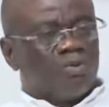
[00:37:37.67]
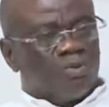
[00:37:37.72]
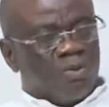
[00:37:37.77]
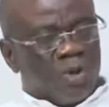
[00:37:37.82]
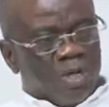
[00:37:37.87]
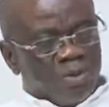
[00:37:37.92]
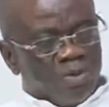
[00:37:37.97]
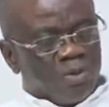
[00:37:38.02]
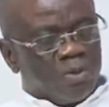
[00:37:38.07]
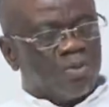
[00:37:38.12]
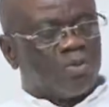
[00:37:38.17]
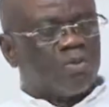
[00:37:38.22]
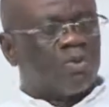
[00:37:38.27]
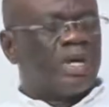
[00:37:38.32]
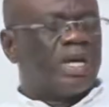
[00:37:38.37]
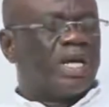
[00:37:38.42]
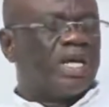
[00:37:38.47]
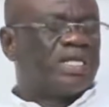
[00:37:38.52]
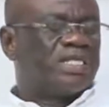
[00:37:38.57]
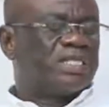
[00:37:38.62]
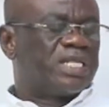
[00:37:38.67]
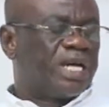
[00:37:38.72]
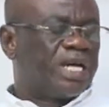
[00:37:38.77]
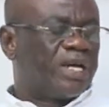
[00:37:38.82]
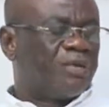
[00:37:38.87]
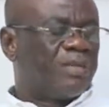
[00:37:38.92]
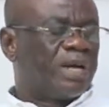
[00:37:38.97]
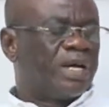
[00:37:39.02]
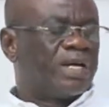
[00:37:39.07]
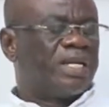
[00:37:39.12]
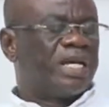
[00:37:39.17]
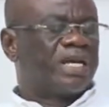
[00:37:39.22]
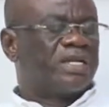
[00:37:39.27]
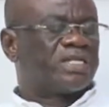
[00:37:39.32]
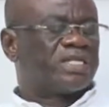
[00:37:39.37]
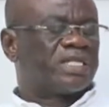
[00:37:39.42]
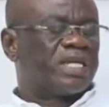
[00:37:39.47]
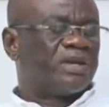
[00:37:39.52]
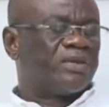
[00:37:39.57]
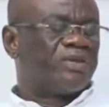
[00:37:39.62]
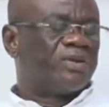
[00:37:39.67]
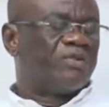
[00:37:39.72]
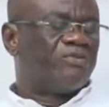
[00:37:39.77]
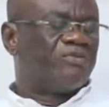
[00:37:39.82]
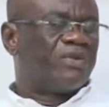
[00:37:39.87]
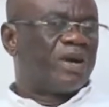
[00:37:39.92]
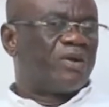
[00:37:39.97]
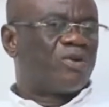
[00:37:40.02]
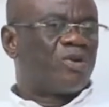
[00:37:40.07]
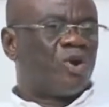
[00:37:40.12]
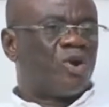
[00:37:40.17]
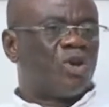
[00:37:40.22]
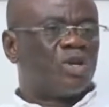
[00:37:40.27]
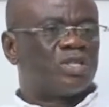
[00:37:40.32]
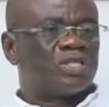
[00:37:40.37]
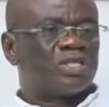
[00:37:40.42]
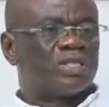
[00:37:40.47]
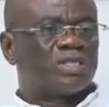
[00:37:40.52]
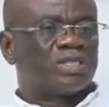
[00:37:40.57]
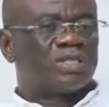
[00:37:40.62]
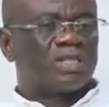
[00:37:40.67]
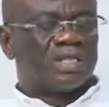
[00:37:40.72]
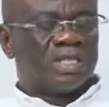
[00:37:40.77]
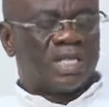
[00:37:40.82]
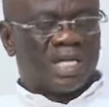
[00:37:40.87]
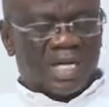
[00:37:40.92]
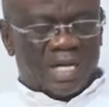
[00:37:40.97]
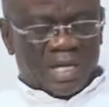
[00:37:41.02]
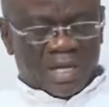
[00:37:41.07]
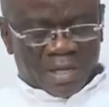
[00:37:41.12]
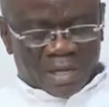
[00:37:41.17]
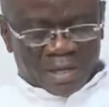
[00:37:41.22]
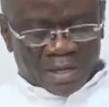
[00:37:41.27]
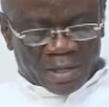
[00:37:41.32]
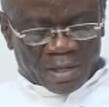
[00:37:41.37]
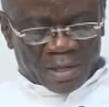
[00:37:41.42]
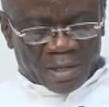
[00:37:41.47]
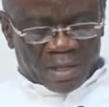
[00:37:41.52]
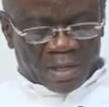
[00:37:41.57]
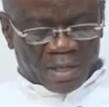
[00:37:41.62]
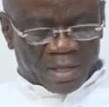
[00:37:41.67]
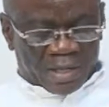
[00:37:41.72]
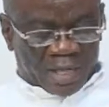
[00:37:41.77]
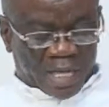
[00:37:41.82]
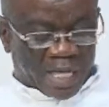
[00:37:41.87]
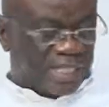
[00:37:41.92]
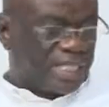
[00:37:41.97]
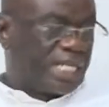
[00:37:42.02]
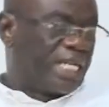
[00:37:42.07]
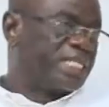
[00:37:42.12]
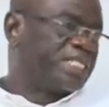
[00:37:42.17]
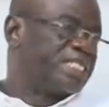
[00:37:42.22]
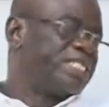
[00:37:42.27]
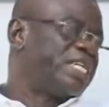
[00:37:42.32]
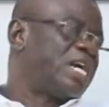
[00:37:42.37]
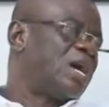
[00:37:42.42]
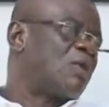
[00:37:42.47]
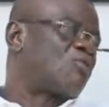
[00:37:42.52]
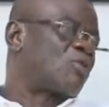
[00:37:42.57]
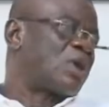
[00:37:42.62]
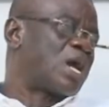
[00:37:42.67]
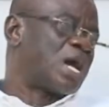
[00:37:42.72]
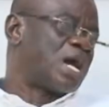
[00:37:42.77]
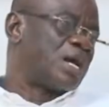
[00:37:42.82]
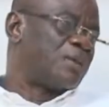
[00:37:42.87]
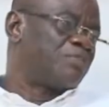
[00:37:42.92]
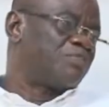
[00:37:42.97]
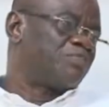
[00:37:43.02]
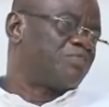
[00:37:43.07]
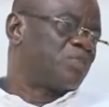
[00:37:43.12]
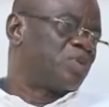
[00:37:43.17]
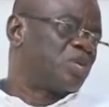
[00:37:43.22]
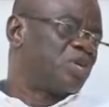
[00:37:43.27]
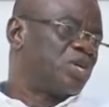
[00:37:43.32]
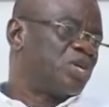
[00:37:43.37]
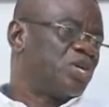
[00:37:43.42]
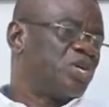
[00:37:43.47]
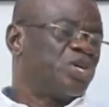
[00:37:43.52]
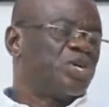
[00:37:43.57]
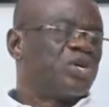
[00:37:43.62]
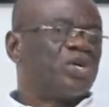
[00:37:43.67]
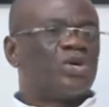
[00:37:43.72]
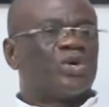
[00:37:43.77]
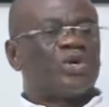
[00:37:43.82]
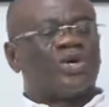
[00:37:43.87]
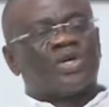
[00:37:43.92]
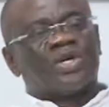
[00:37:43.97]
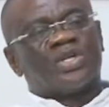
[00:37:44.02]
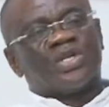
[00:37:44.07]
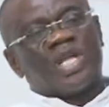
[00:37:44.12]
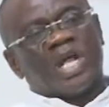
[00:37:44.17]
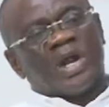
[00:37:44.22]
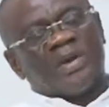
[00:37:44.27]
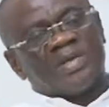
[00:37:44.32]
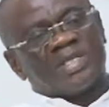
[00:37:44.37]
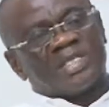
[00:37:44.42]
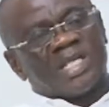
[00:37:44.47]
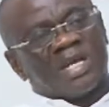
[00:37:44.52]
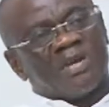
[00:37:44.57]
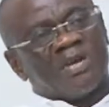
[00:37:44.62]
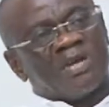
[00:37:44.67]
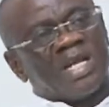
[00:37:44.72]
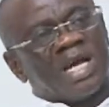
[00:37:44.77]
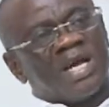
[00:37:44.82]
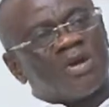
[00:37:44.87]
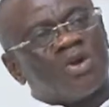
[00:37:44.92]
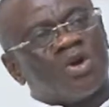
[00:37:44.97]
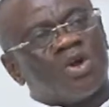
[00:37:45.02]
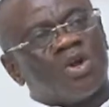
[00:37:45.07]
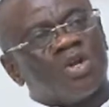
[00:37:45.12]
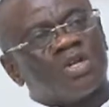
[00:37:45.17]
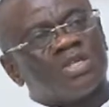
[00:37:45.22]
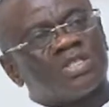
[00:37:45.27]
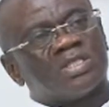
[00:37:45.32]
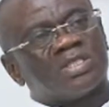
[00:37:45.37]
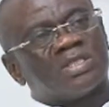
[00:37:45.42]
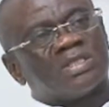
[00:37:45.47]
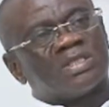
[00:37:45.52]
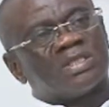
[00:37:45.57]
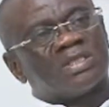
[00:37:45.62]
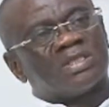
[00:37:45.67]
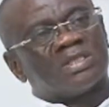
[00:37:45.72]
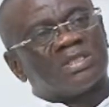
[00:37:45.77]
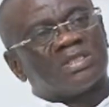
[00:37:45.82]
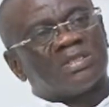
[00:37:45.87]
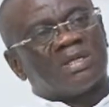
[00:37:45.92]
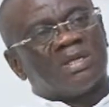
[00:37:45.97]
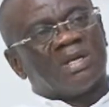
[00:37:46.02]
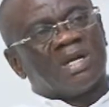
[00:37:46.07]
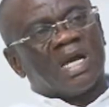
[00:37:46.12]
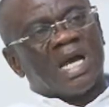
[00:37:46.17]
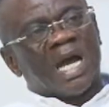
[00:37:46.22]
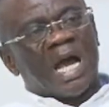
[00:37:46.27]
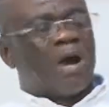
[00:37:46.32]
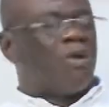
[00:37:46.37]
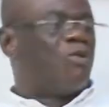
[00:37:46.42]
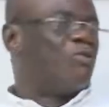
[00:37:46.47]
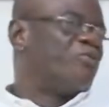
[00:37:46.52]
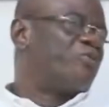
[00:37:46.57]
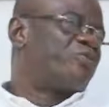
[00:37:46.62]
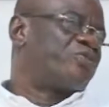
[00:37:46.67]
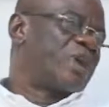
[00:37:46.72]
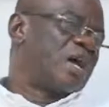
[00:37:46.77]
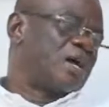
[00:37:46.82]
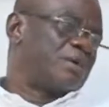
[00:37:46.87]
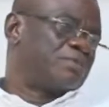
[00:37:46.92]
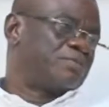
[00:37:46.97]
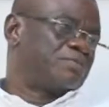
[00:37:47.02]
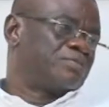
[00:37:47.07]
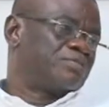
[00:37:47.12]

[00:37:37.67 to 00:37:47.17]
When you enter Himan, there is a river called Asante Aura. There is another called Ahunfra.